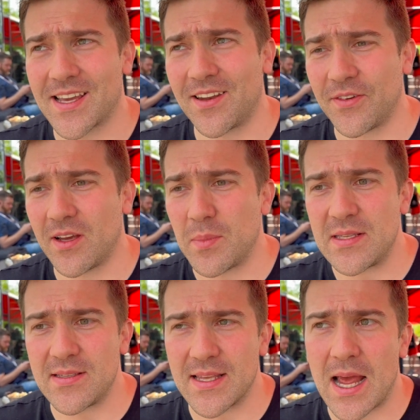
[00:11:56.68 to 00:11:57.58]
a
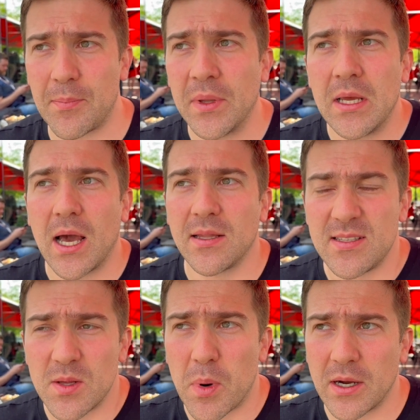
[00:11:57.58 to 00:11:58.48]
base is set up, this
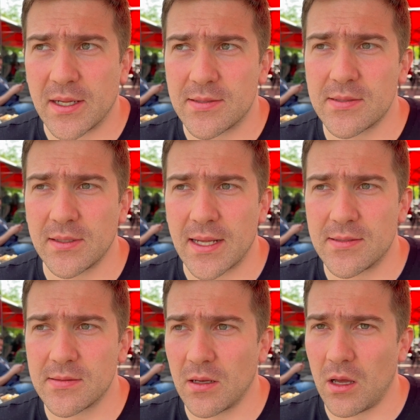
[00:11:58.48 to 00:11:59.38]
is the part
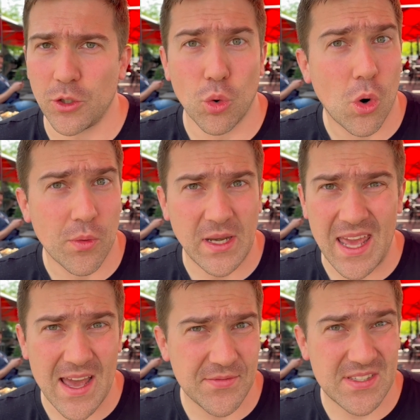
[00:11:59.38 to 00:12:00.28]
that you already
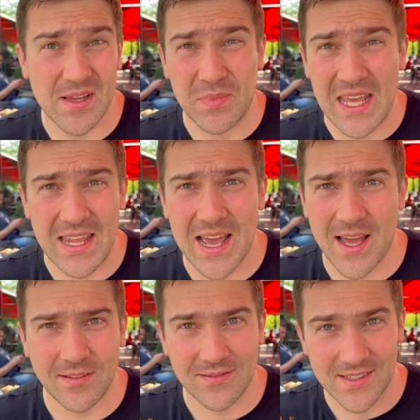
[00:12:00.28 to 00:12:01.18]
have some
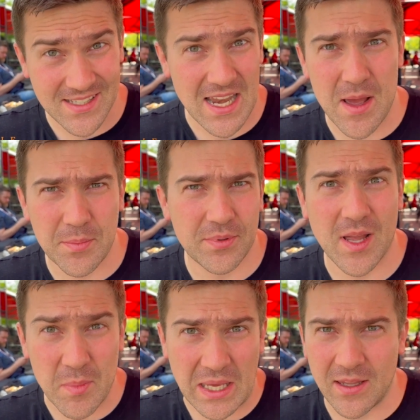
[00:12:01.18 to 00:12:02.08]
data set up
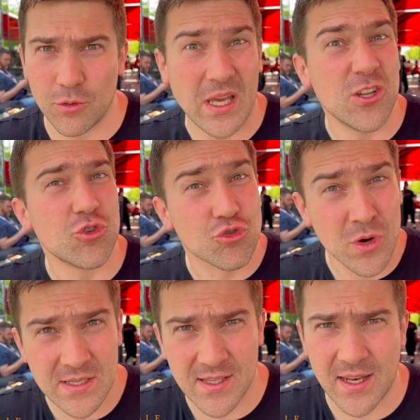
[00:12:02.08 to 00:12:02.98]
coming in. You can
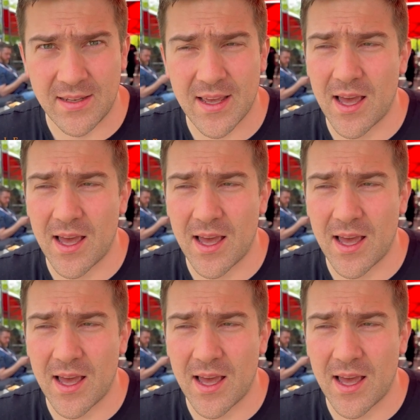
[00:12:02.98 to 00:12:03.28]
trust the data